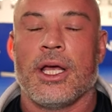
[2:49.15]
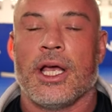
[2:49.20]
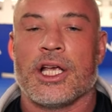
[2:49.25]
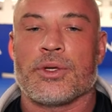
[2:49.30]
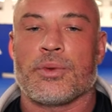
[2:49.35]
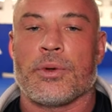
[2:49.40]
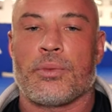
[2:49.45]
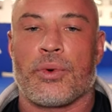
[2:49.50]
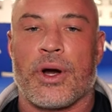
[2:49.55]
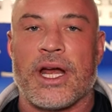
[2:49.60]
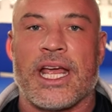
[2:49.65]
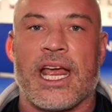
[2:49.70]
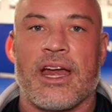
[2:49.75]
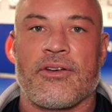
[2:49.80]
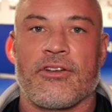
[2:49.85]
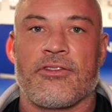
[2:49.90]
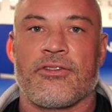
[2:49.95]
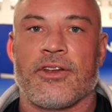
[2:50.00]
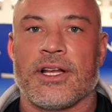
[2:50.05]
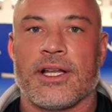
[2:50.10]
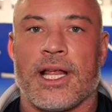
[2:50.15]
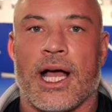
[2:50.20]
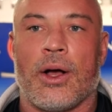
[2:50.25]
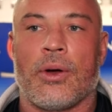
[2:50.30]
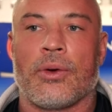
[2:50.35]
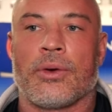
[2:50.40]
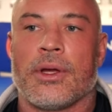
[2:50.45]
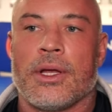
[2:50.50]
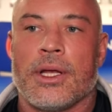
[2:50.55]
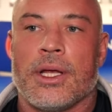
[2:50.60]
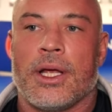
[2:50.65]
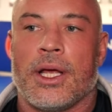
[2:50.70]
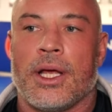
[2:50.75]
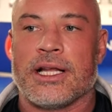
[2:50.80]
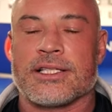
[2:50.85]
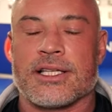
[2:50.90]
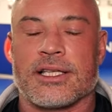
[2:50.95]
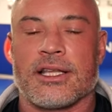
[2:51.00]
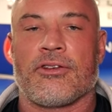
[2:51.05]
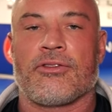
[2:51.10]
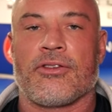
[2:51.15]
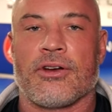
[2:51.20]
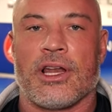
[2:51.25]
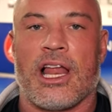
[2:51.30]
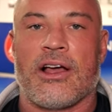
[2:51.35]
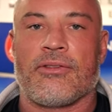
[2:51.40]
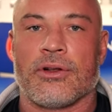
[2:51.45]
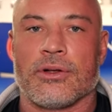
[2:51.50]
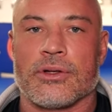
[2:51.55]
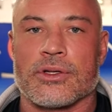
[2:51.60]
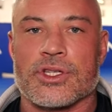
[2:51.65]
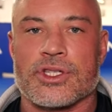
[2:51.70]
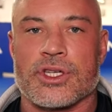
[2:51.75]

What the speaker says: is we break everything down into different levels.